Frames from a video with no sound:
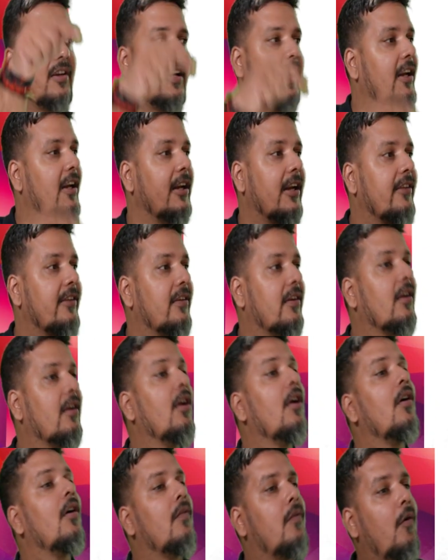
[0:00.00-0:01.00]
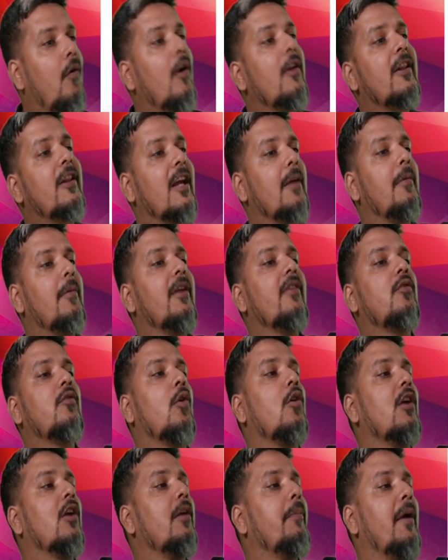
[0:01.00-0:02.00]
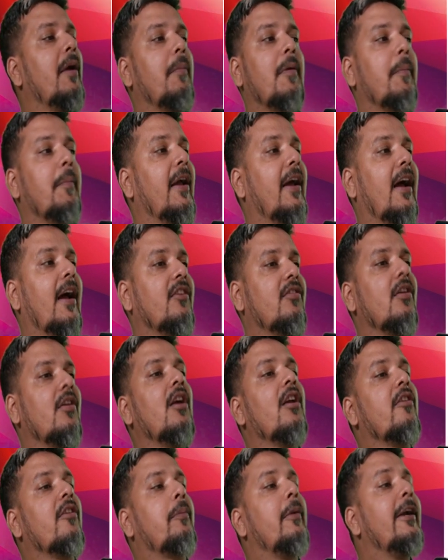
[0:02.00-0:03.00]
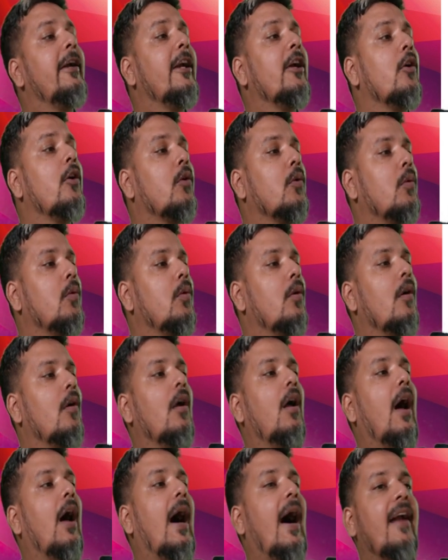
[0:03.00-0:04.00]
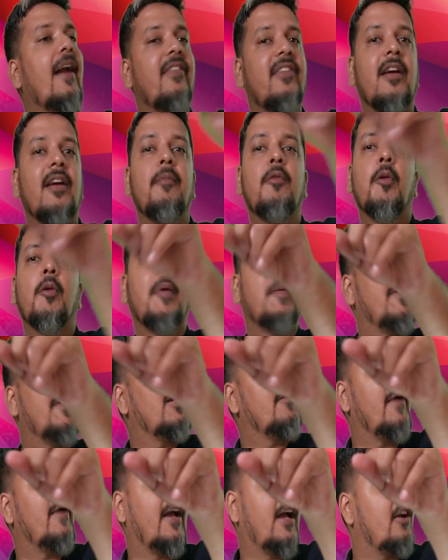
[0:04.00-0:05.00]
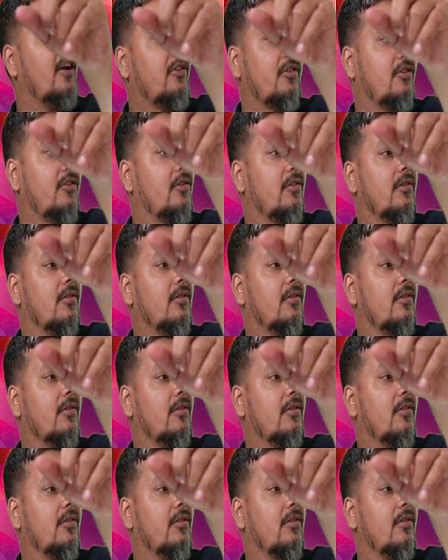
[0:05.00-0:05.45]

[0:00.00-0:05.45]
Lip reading: in ledger. Fourth table is total payment by cash. Split into two. RCM to be paid by cash.